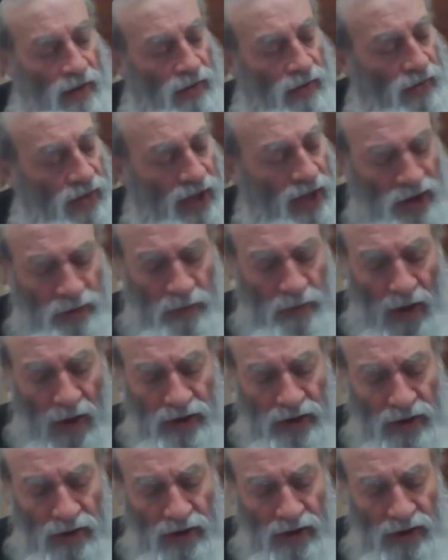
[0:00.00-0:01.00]
This
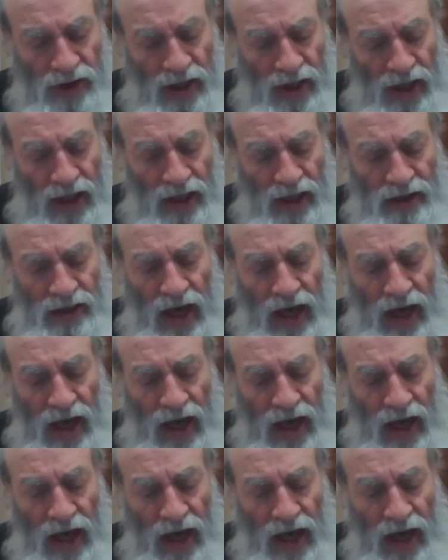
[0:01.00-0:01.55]
pasuk says,